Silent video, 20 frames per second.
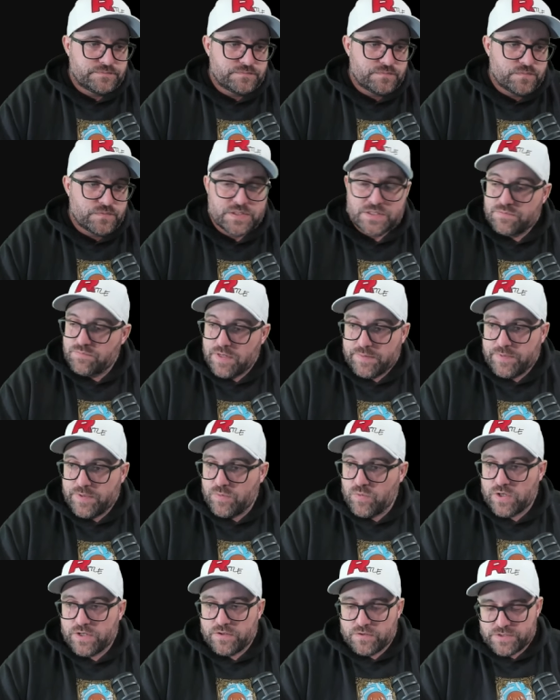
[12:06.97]
This might be
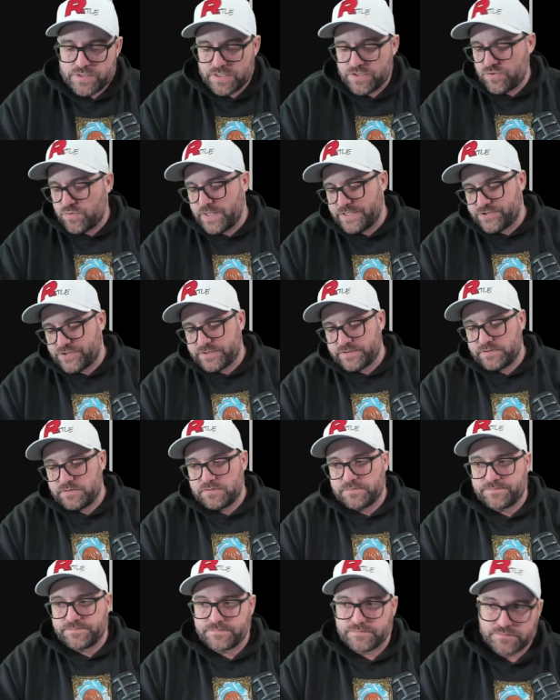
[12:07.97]
one of those
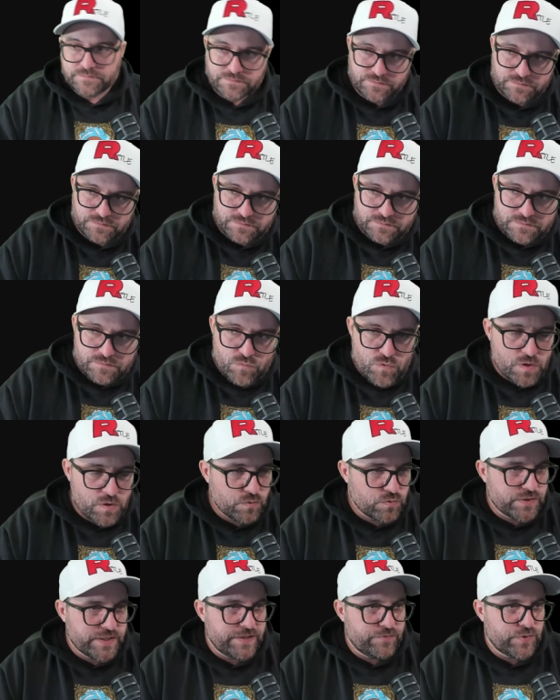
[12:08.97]
situations.
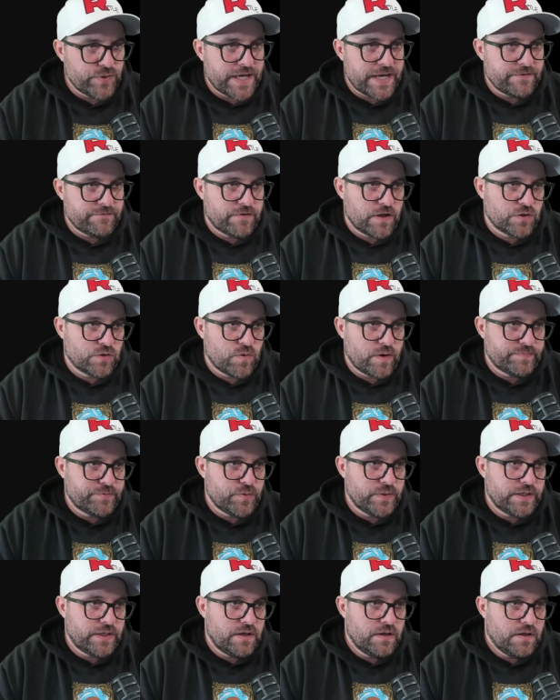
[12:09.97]
See if we can't follow up
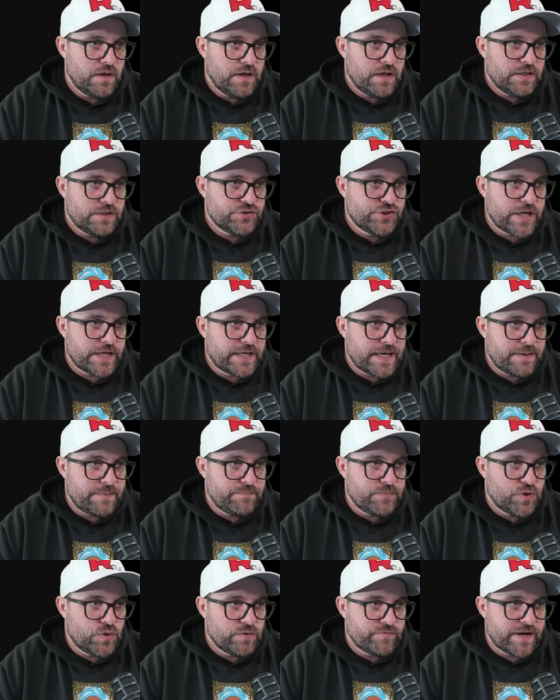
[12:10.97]
to it. J.
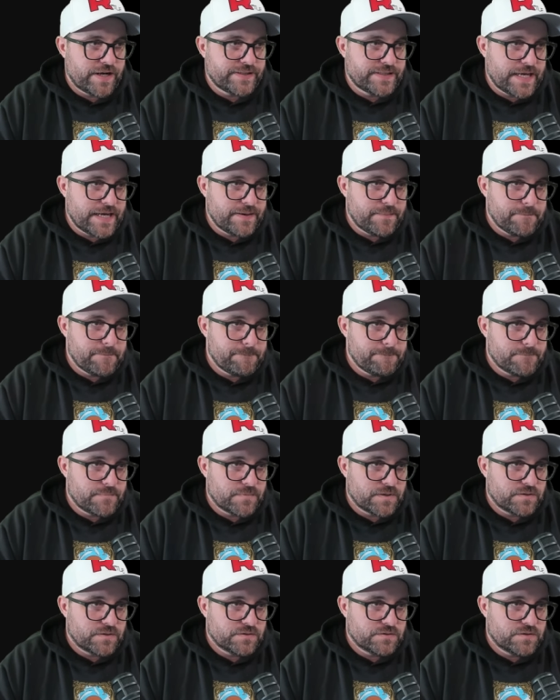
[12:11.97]
Kim, do the right thing.
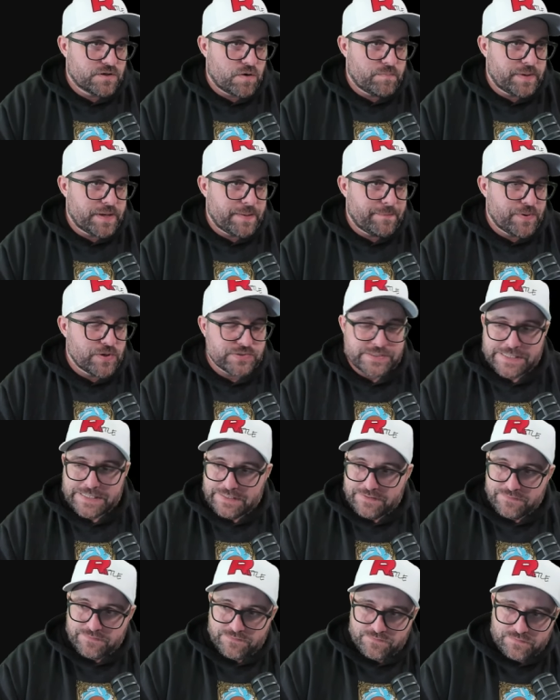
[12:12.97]
Don't be a
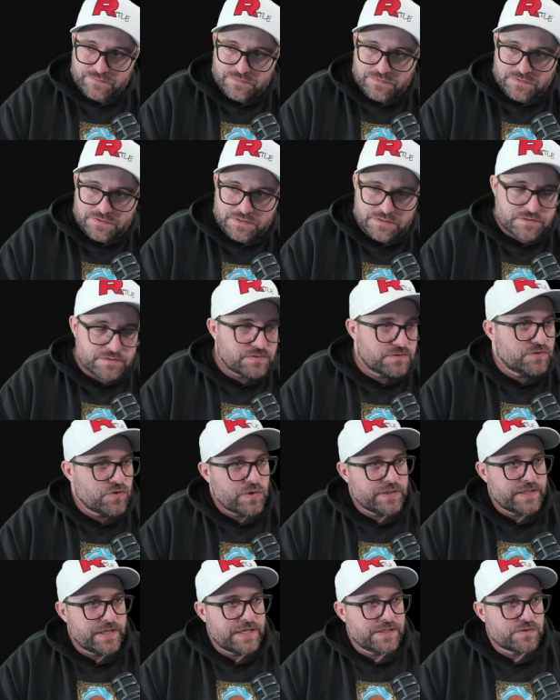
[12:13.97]
pussy.
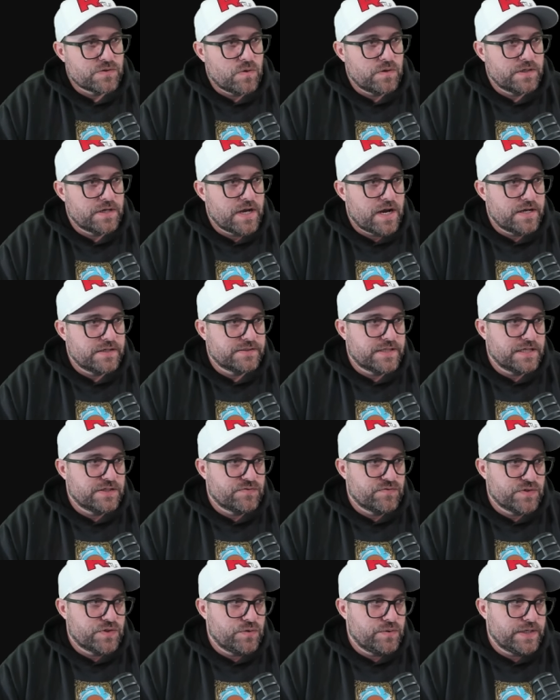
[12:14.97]
Join the Discord, guys. Thanks
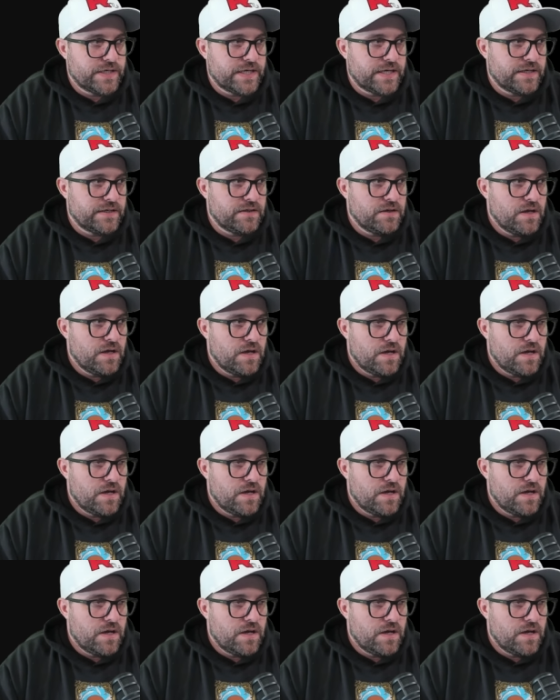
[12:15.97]
for tuning in.